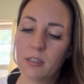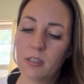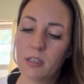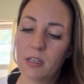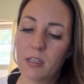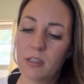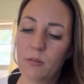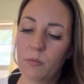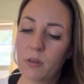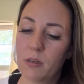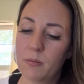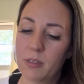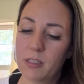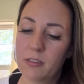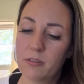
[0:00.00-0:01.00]
And then what
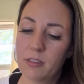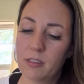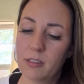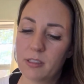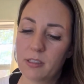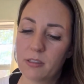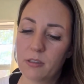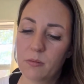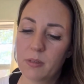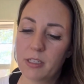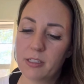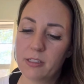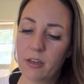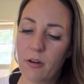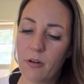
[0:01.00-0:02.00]
am I doing to heal
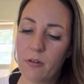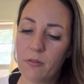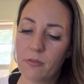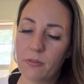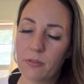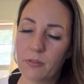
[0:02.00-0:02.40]
myself?